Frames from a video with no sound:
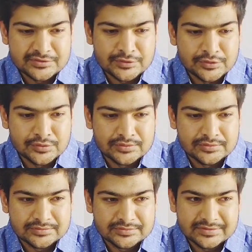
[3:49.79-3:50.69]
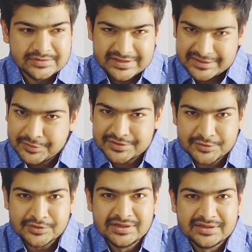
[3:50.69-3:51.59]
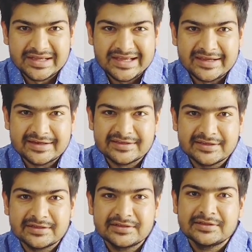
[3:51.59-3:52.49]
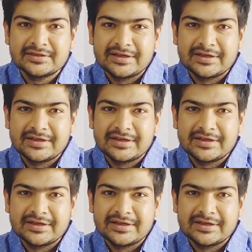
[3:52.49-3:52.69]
So this was all, and